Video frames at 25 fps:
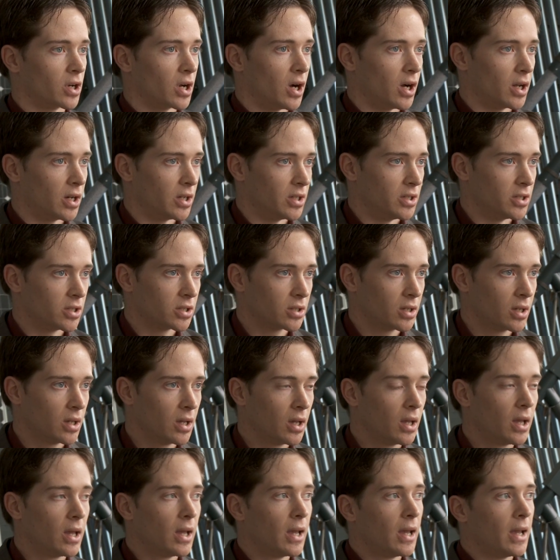a college.
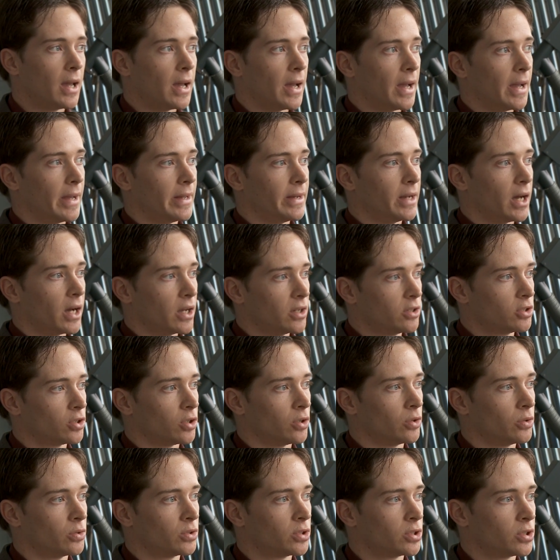And I
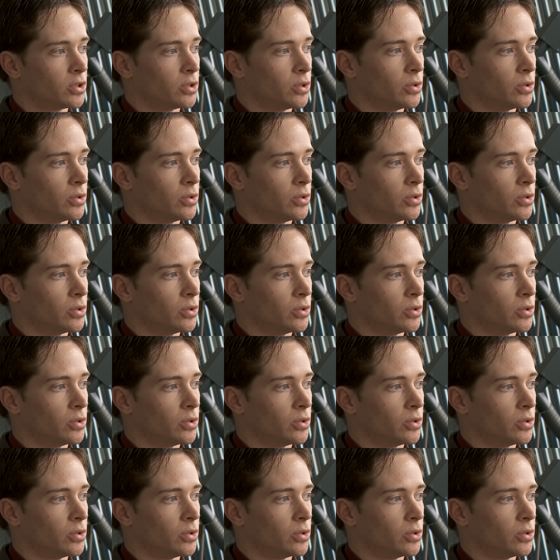chose